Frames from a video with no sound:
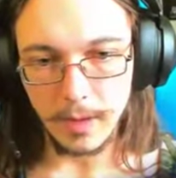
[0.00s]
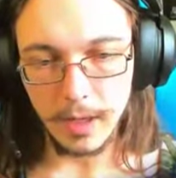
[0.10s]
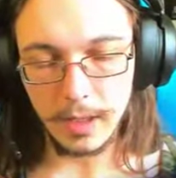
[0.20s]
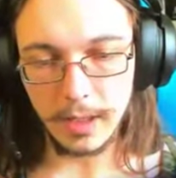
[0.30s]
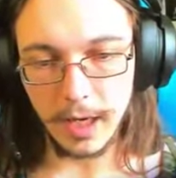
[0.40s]

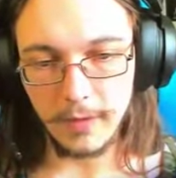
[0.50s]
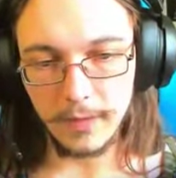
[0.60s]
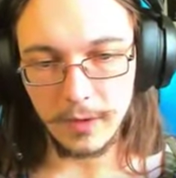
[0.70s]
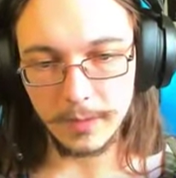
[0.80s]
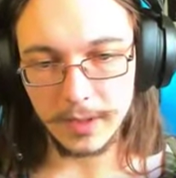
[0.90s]
I gave
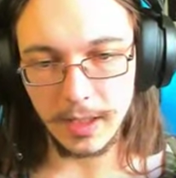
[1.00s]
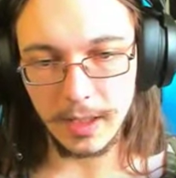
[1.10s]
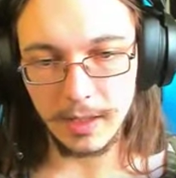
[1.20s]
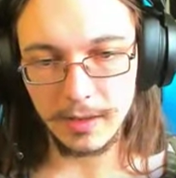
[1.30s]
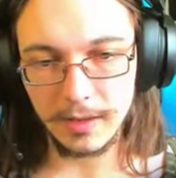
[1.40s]
you
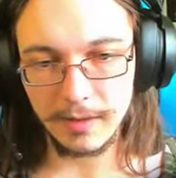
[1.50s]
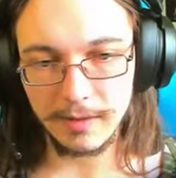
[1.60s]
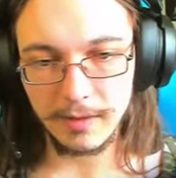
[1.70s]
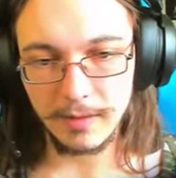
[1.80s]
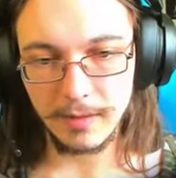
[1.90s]
obsidian
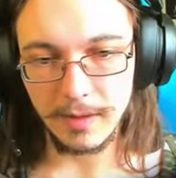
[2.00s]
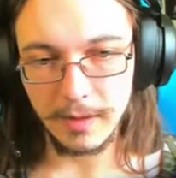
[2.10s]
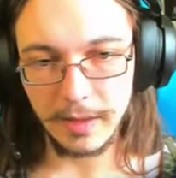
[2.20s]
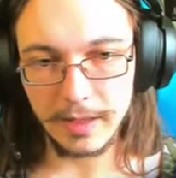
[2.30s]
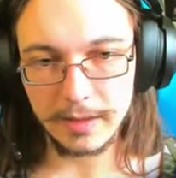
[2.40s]

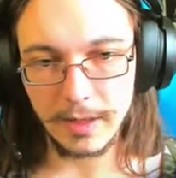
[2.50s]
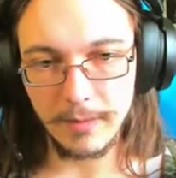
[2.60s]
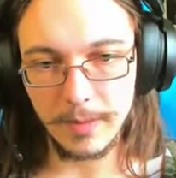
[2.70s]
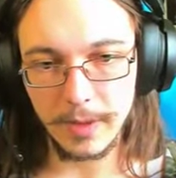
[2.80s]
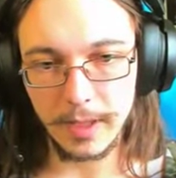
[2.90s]
last time
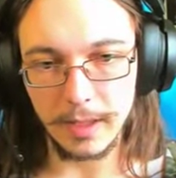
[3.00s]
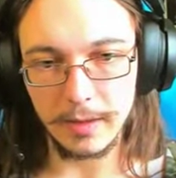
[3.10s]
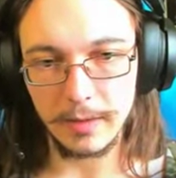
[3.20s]
we played.